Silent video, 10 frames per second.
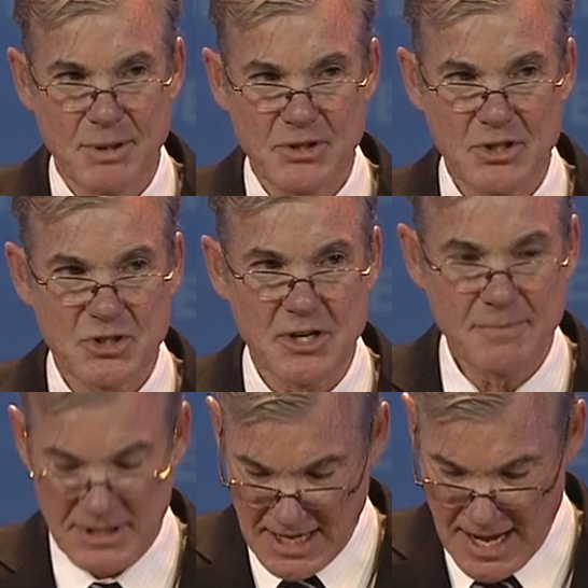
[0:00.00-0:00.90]
But the
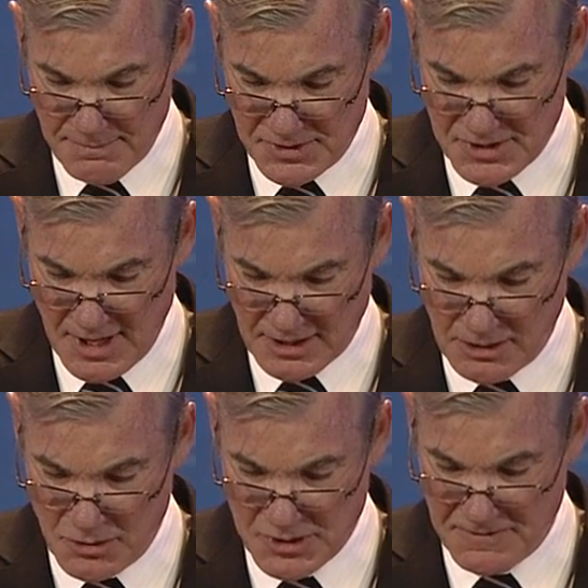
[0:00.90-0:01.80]
achievement gap is not
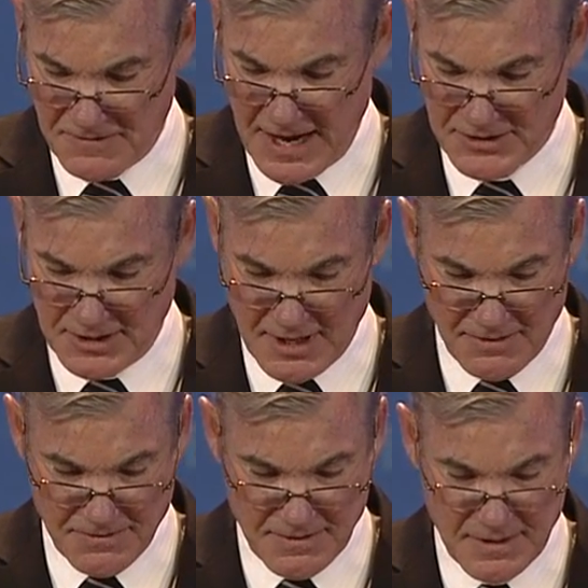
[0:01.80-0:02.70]
closing fast
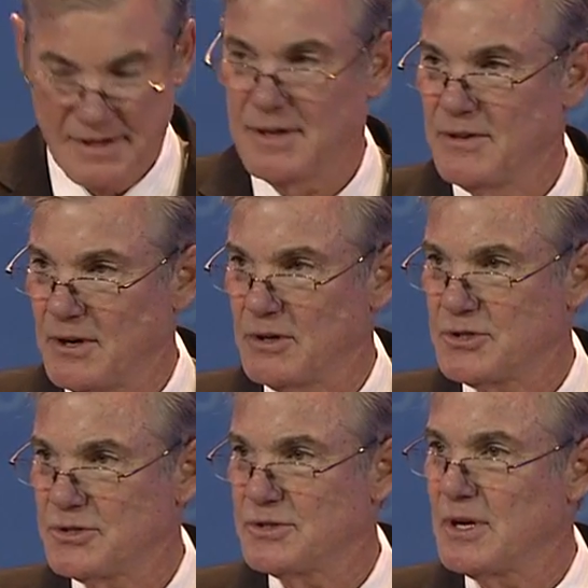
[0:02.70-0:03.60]
enough. There
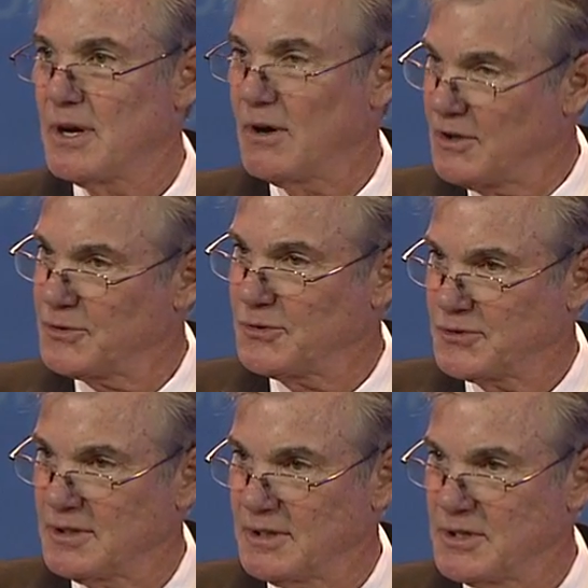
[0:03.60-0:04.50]
is also
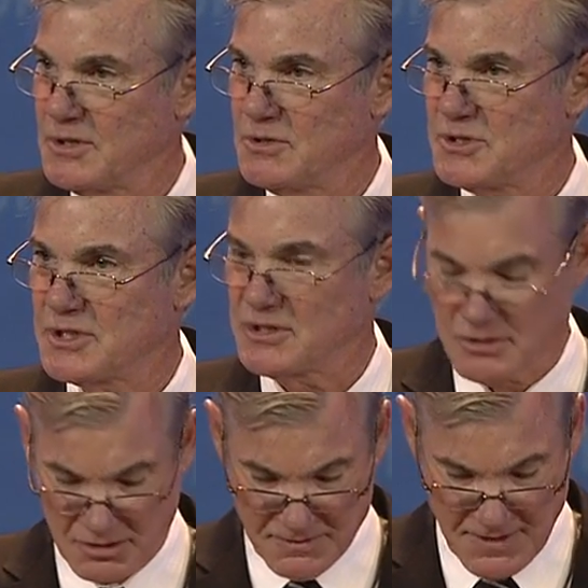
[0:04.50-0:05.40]
still a huge
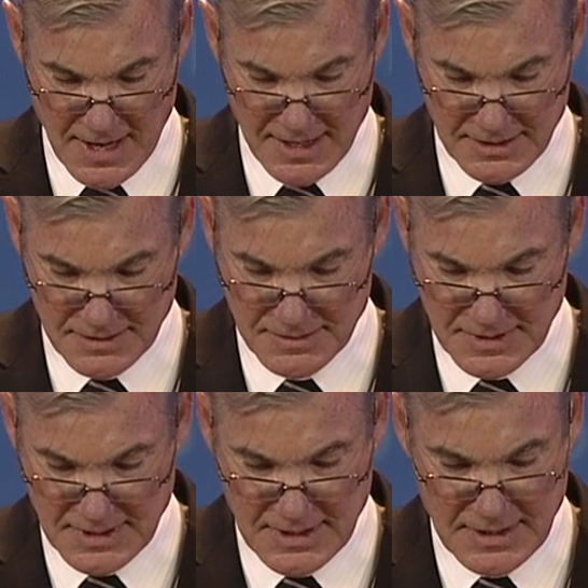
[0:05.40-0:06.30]
digital divide.
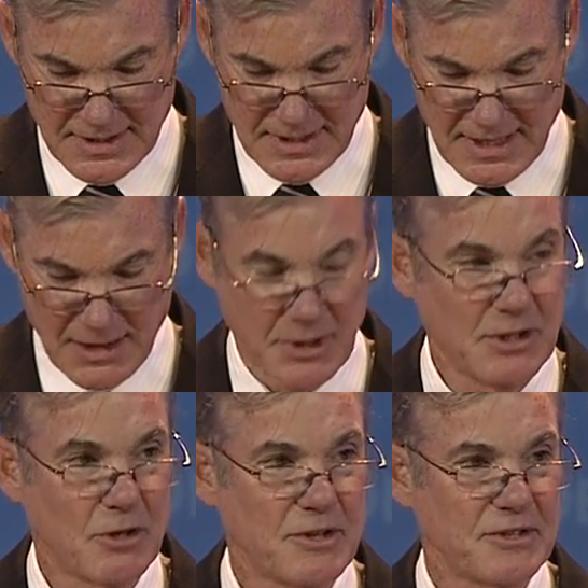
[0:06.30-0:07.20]
And
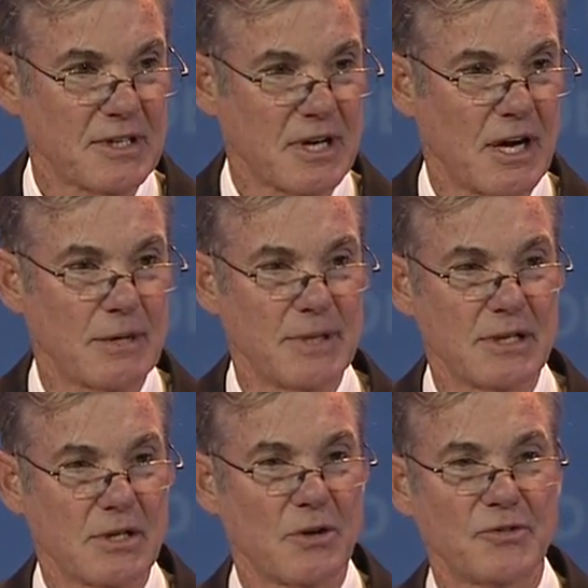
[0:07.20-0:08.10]
we know that the
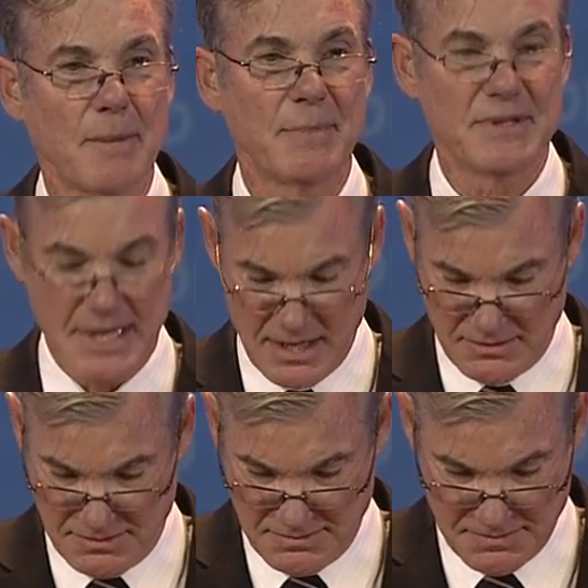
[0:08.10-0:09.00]
economy goes up and
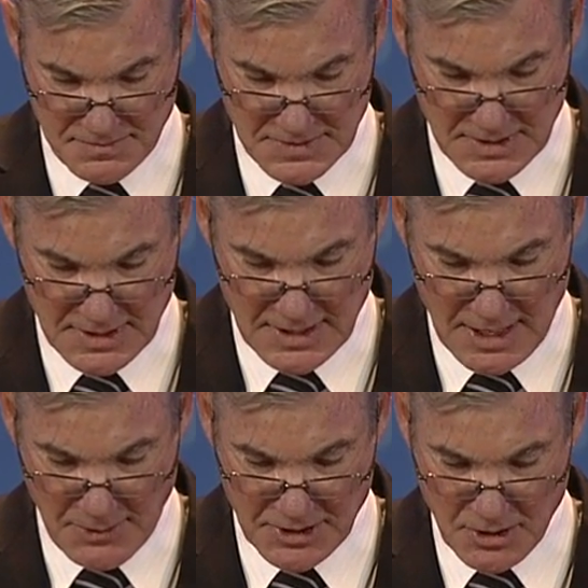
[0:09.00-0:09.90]
down.
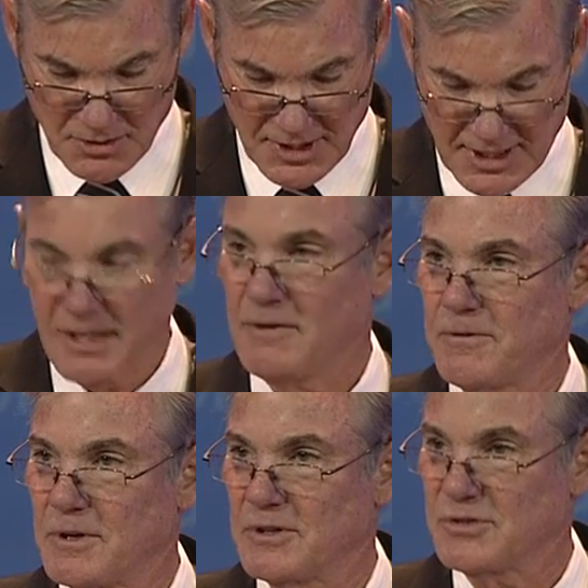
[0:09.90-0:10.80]
And we know that
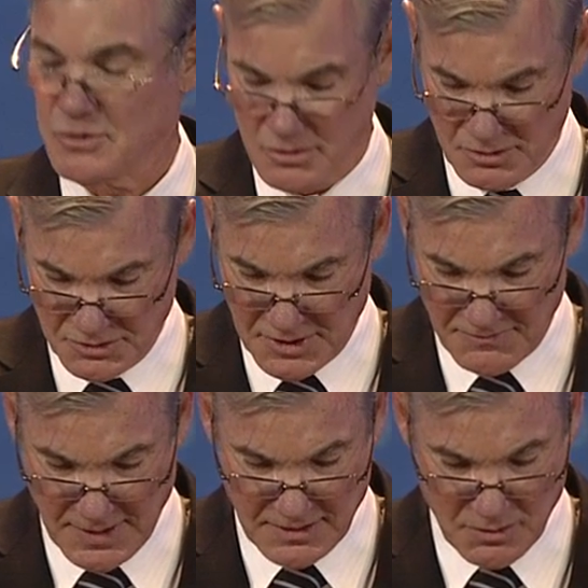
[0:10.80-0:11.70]
California schools
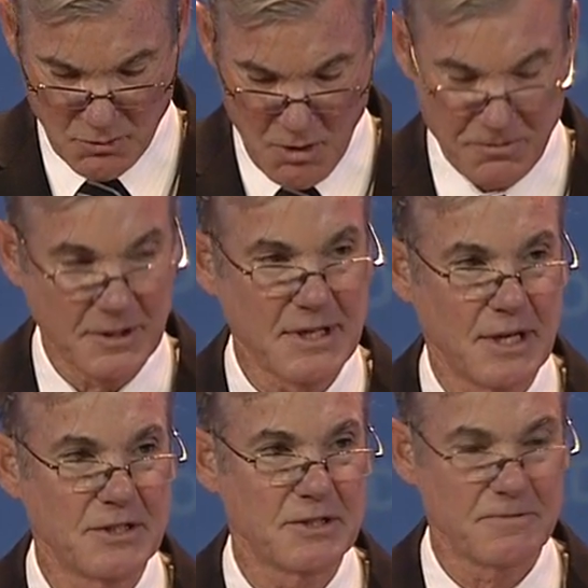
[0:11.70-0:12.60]
have been woefully
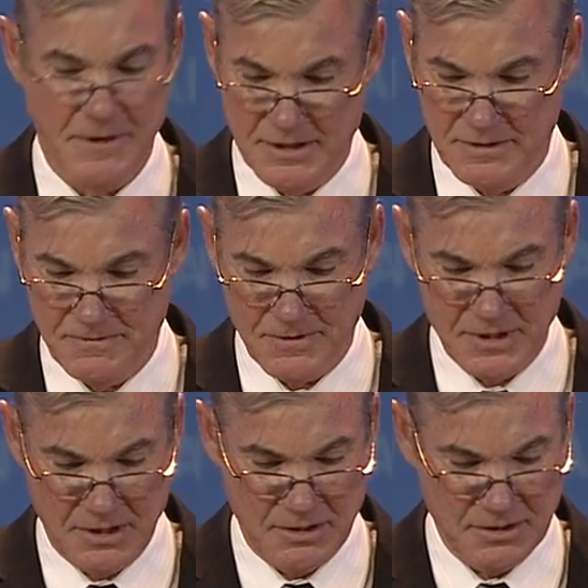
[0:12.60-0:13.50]
underfunded for
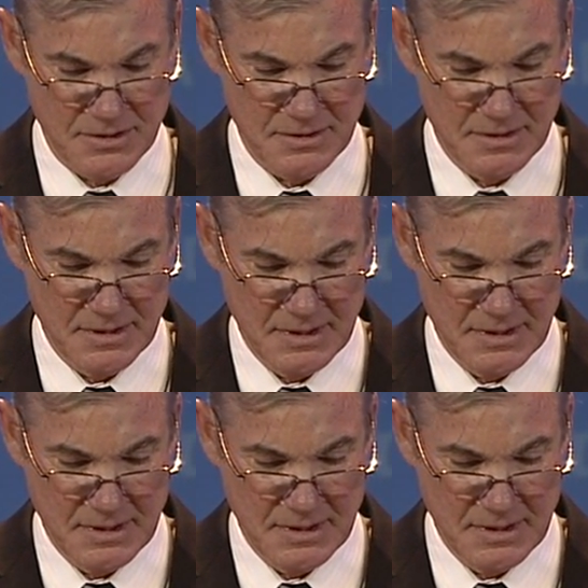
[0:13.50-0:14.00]
years.